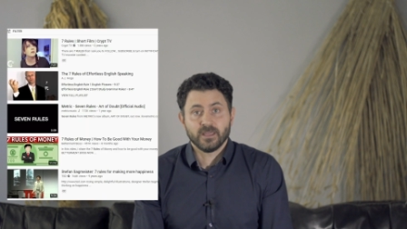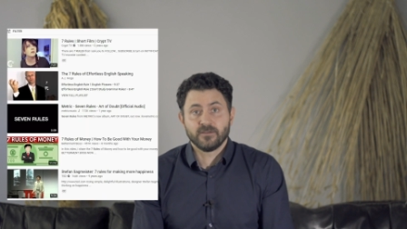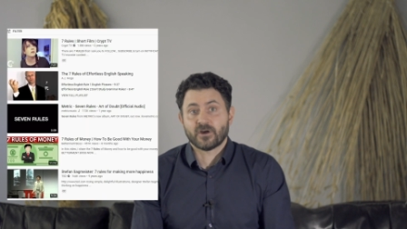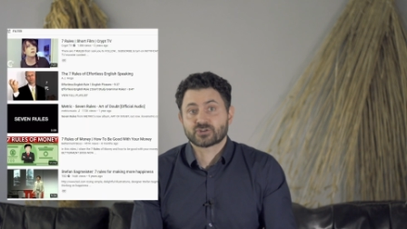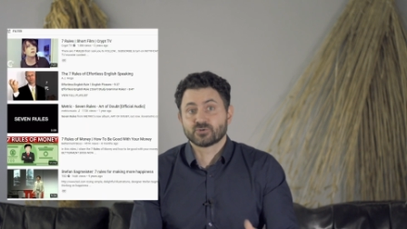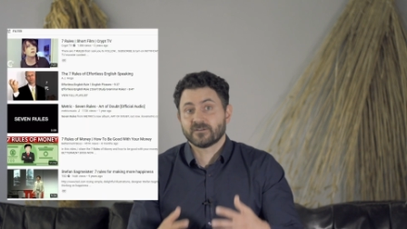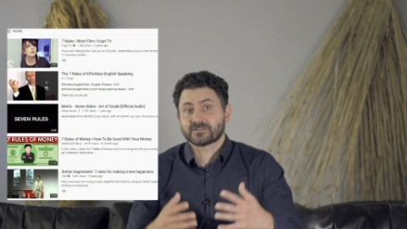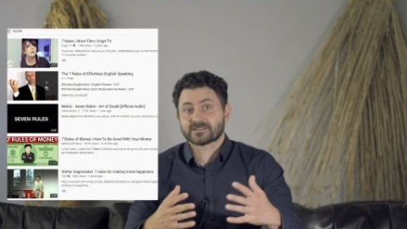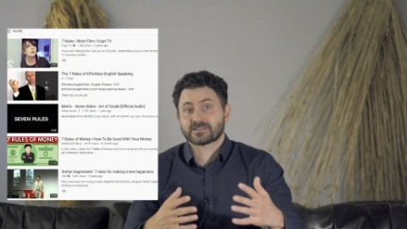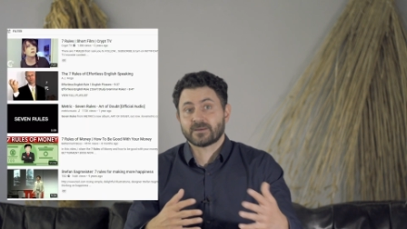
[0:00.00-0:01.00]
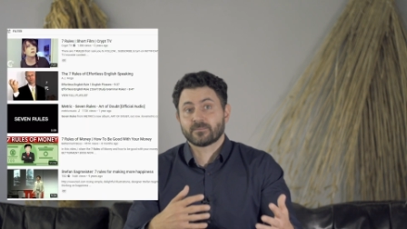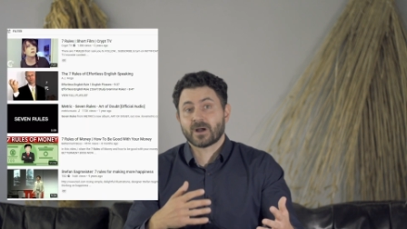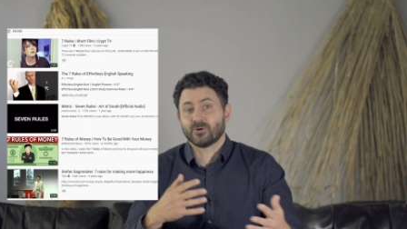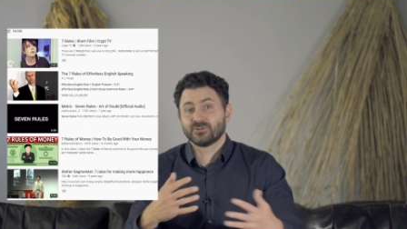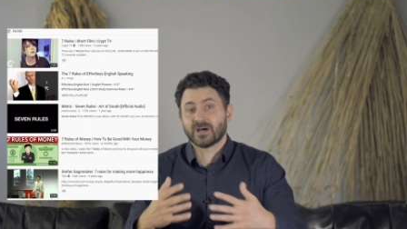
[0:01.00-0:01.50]
if I should have
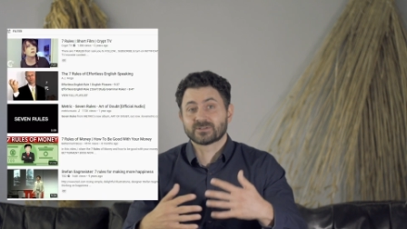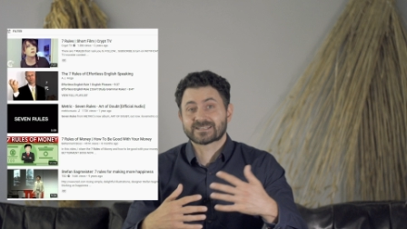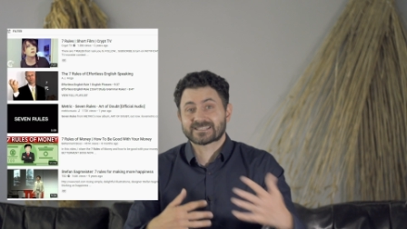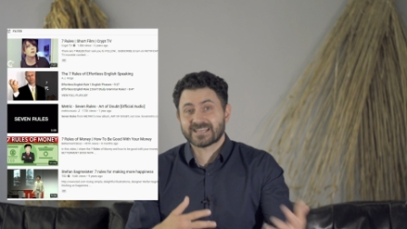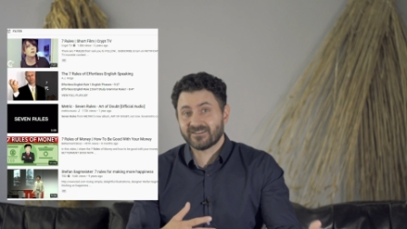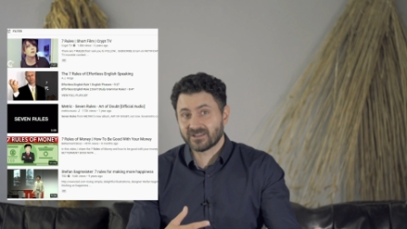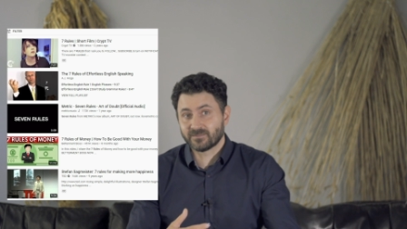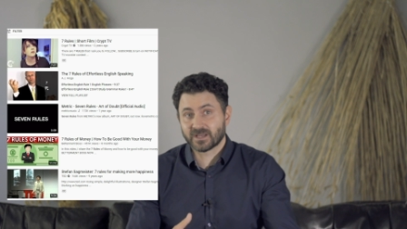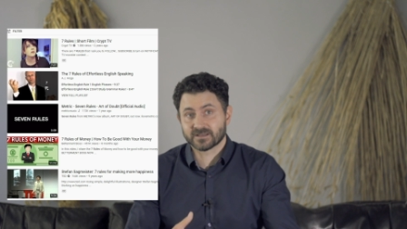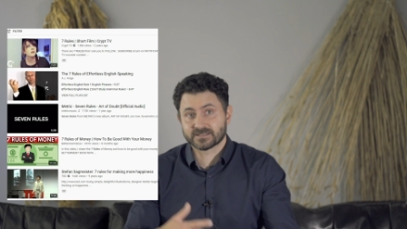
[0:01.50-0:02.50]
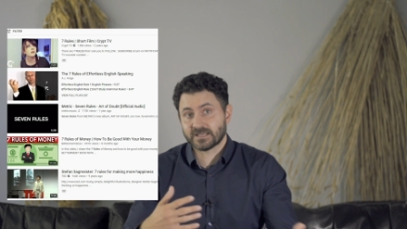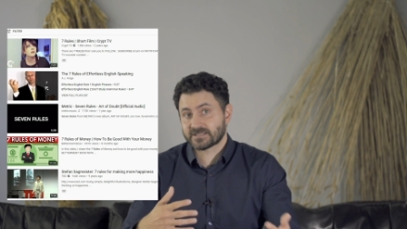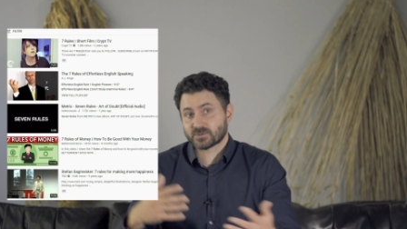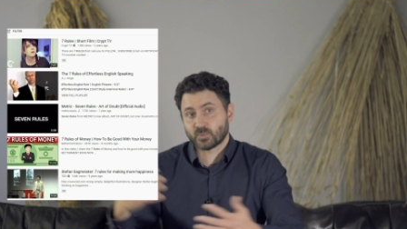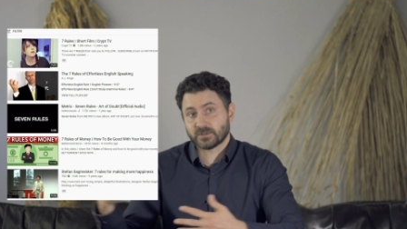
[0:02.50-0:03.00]
somehow done seven because
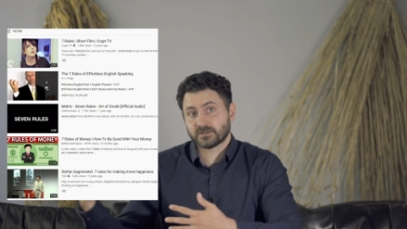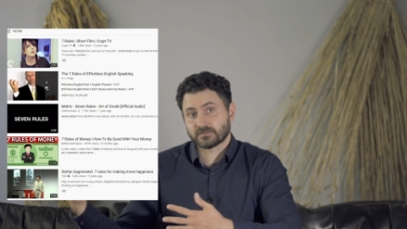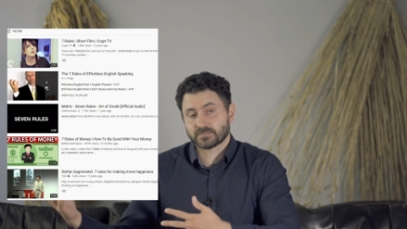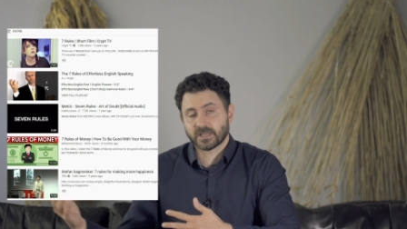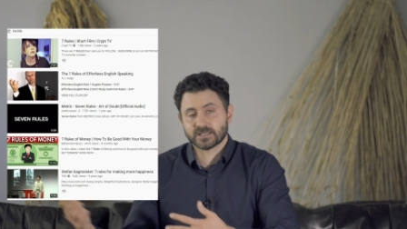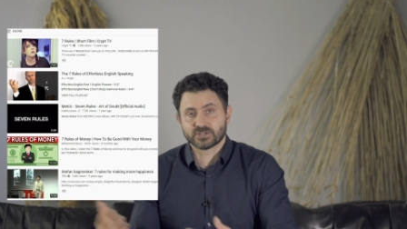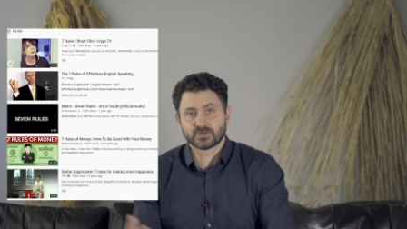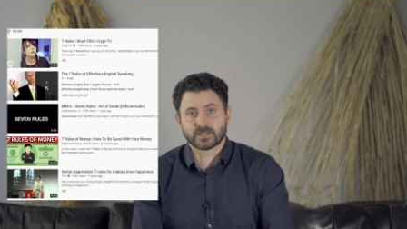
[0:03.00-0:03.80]
that's what gets you